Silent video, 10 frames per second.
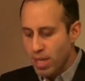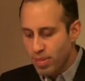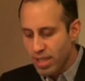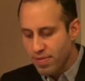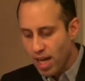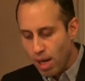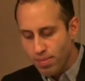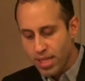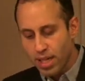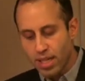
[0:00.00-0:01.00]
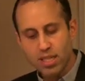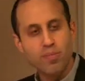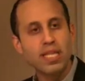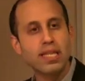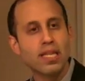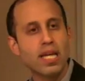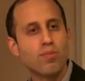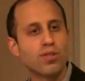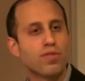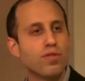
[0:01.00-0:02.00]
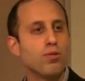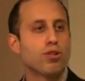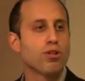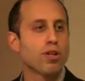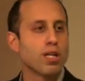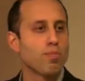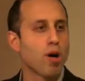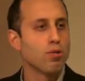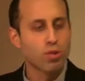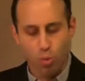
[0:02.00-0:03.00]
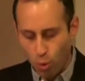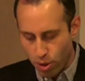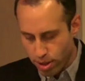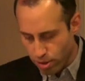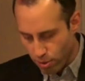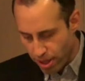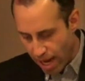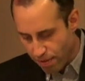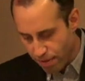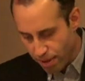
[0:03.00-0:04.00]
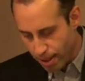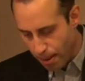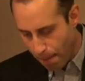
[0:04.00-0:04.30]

he believed Amzalag to be the label's future in post-war North Africa.